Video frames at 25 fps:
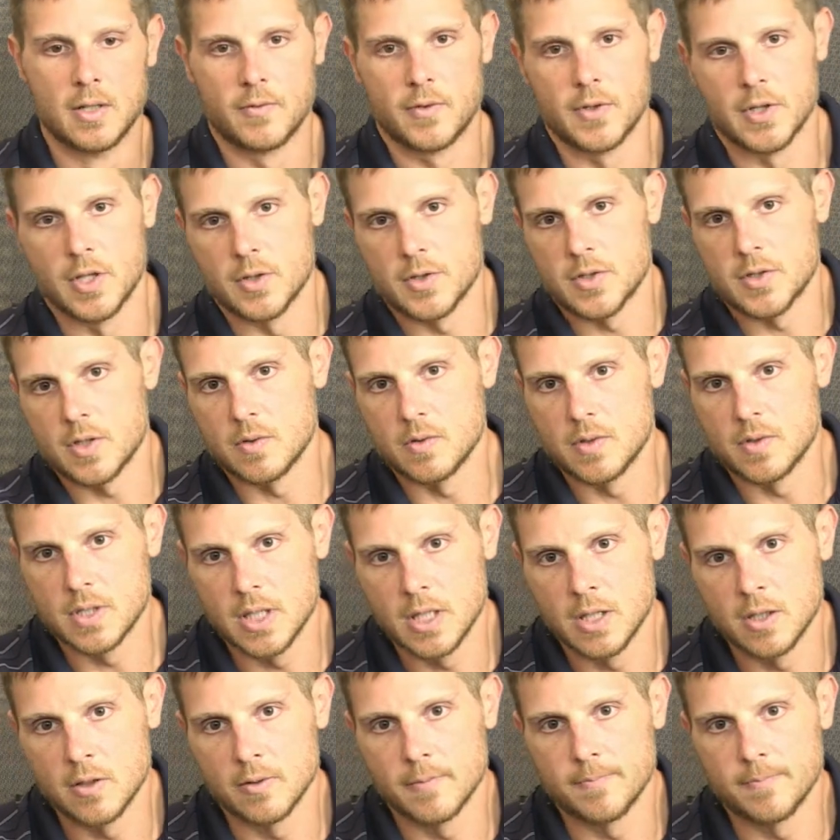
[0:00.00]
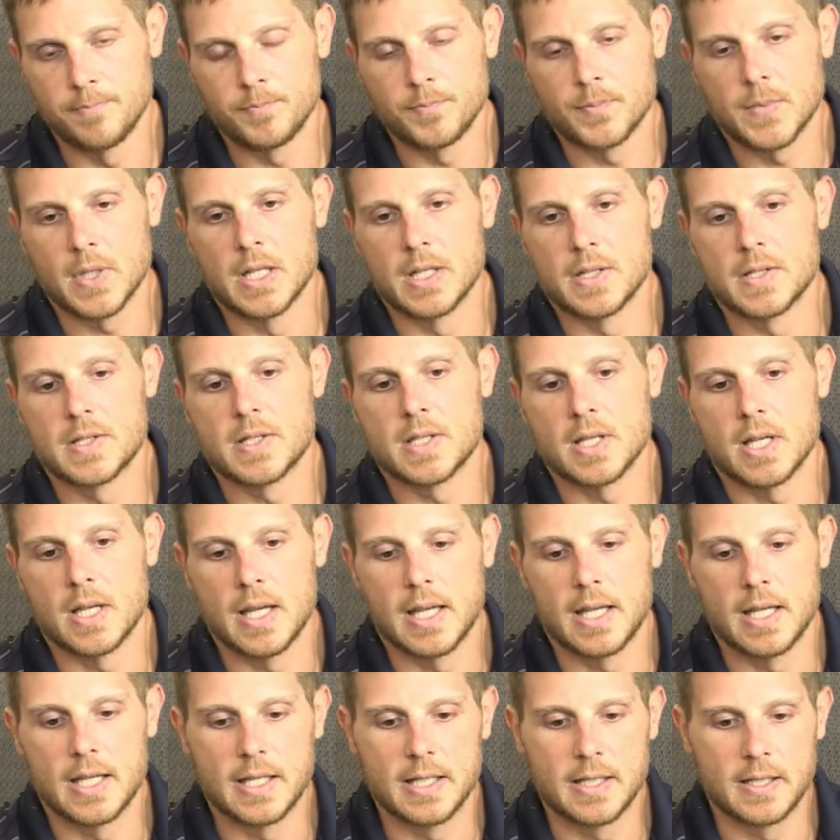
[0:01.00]
For those who don't, it's
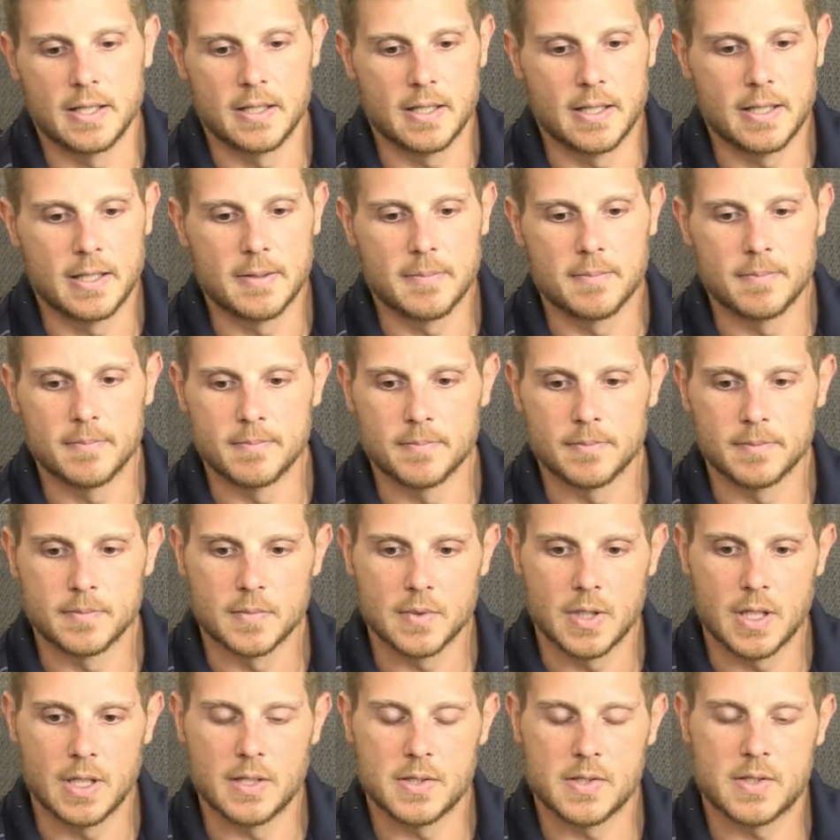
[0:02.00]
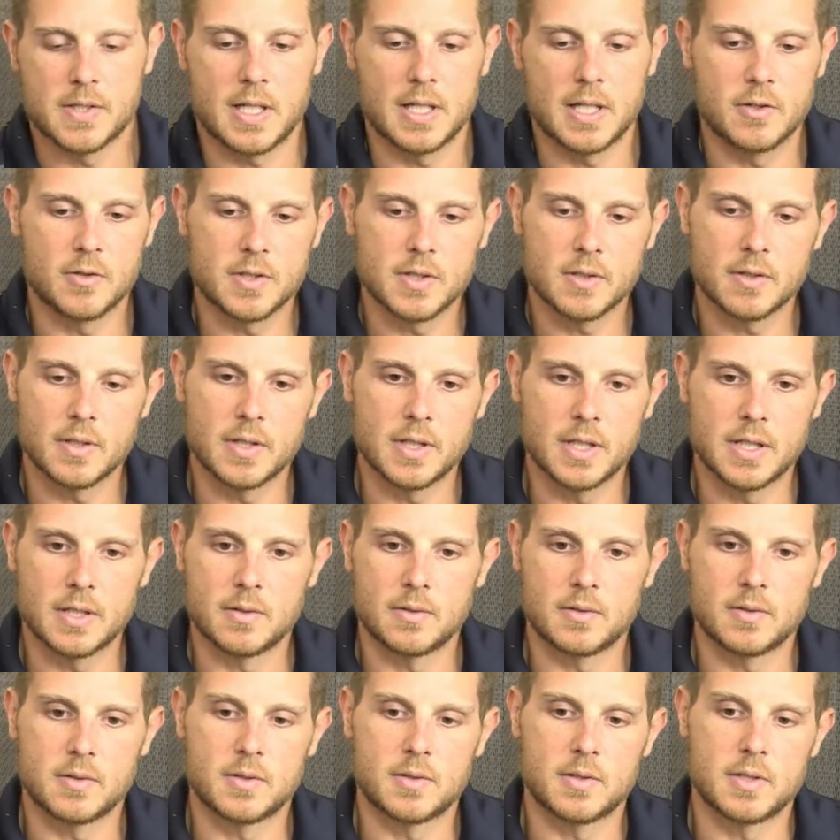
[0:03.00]
a, um, a scanning utility that
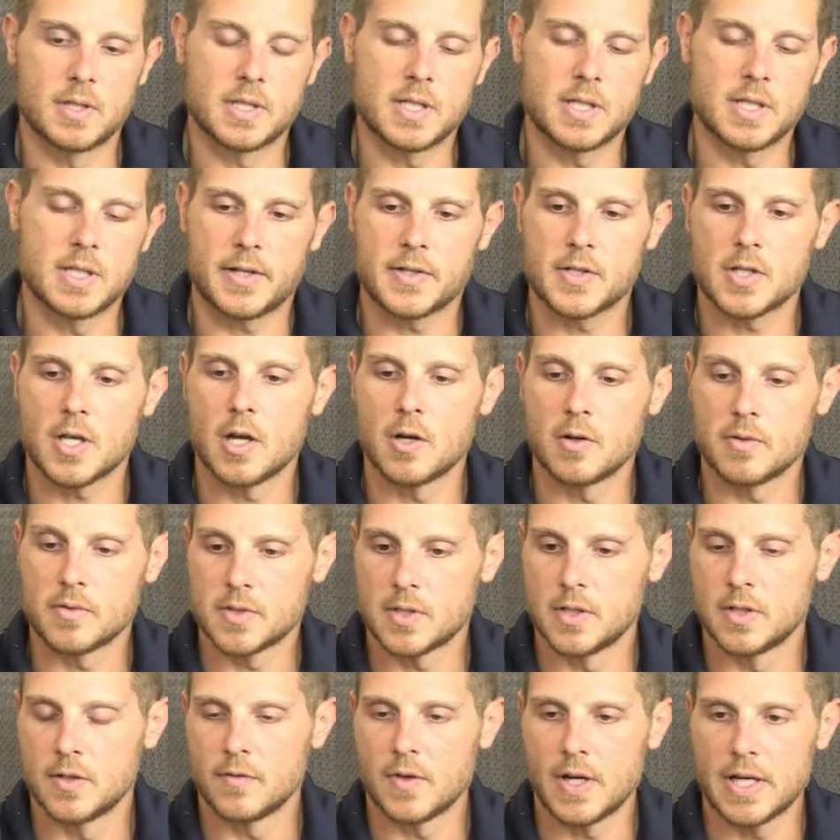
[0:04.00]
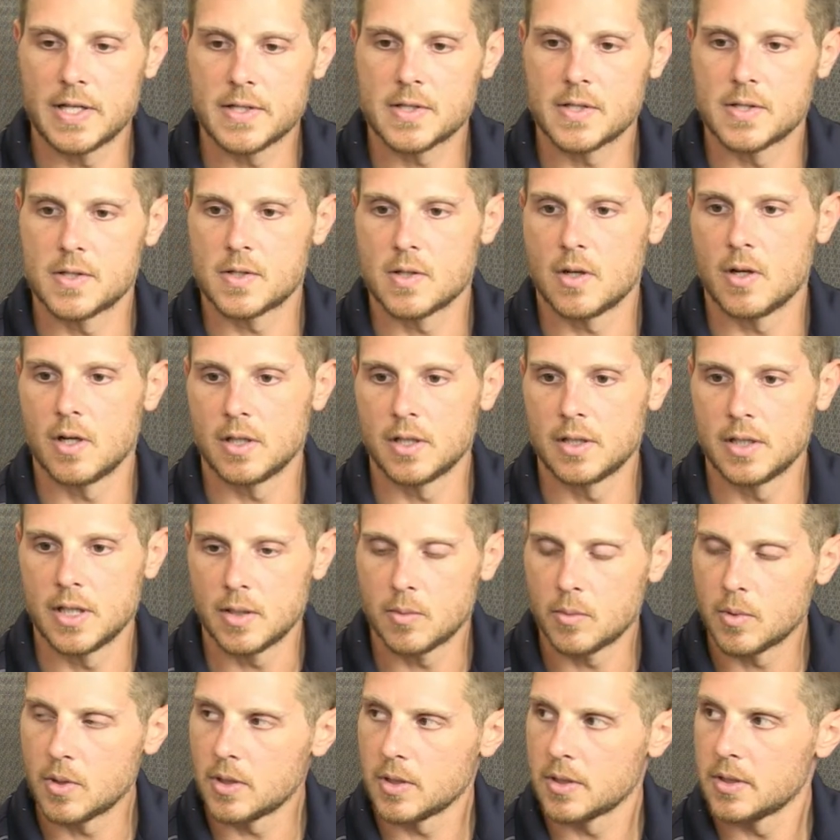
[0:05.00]
detects hosts and devices on a
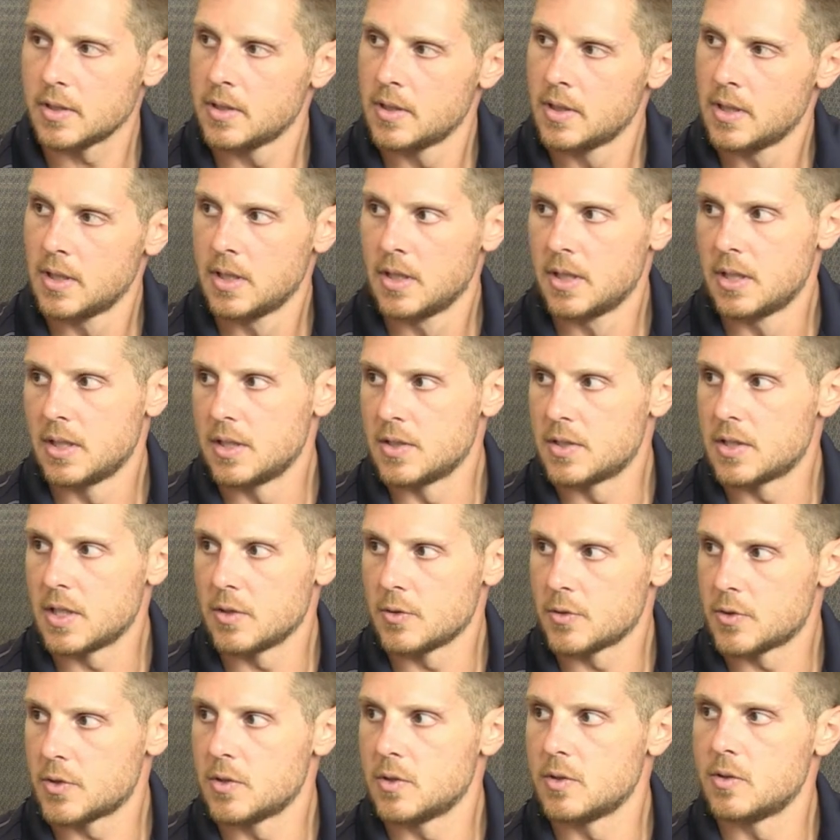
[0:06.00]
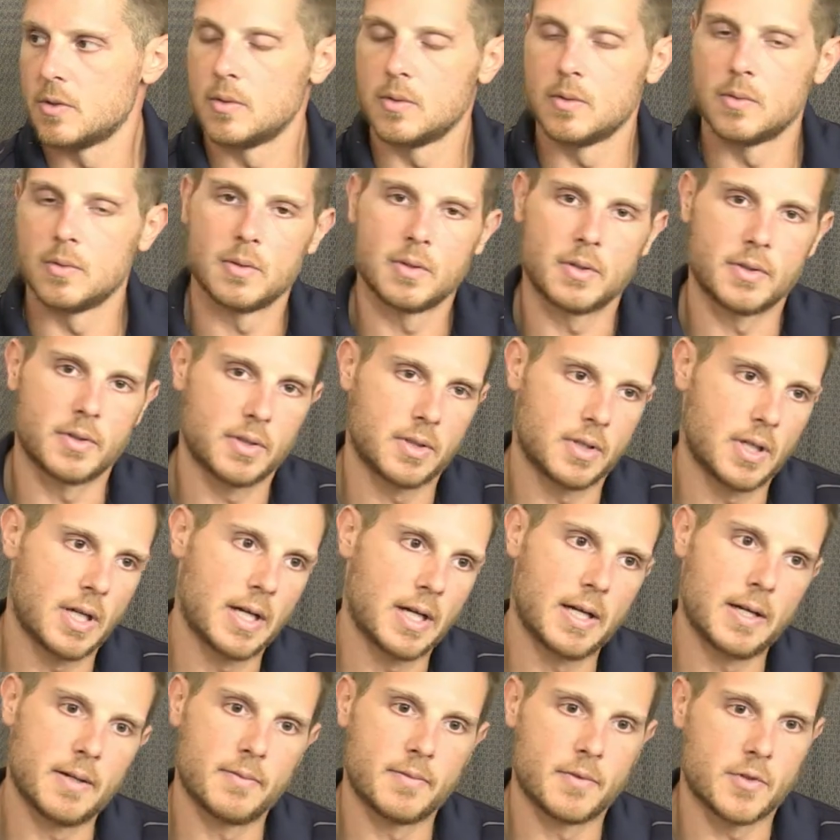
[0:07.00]
network and tells you
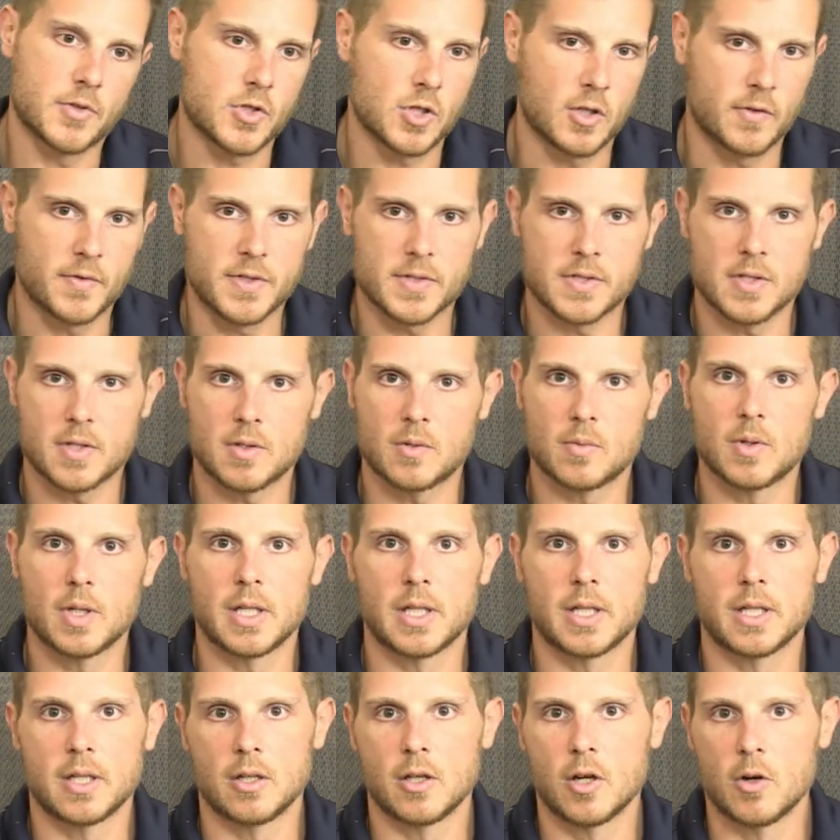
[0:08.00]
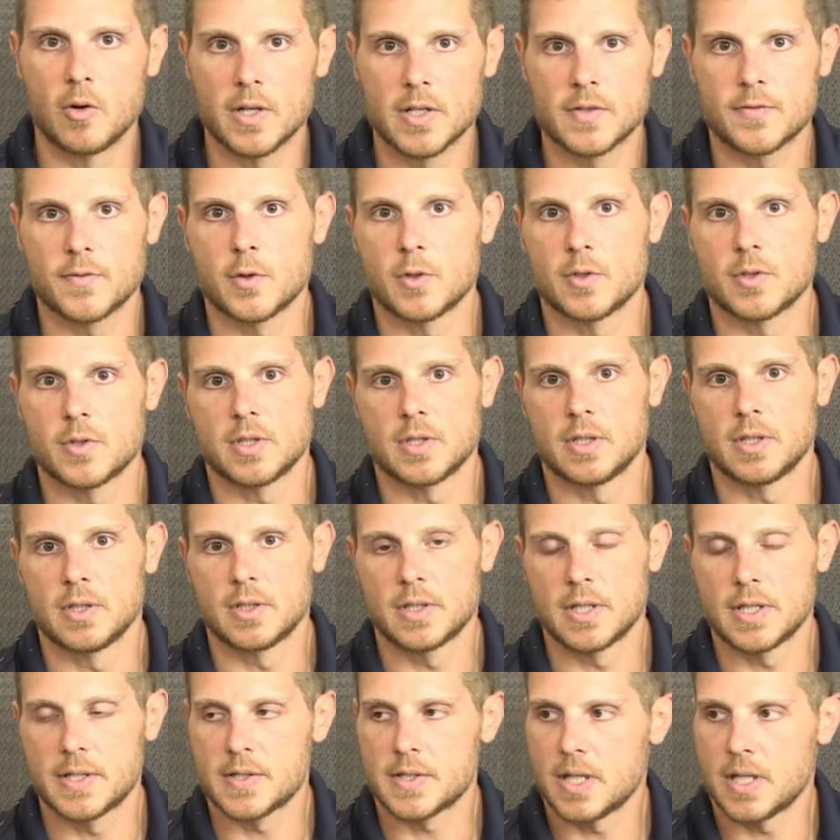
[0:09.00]
uh, the services that are running, OS version,
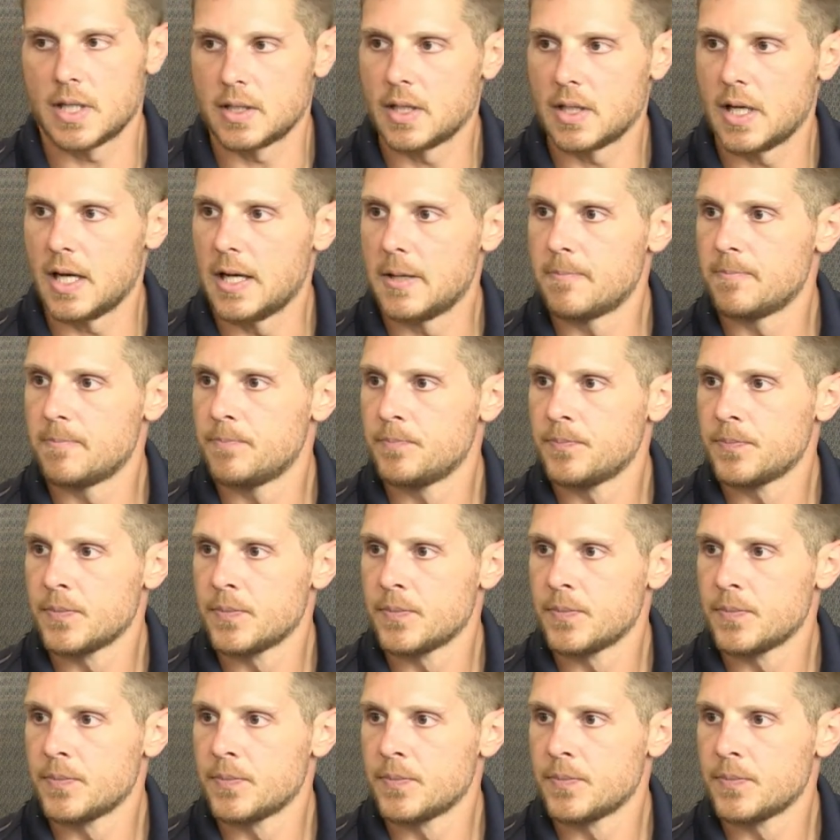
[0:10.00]
things like that.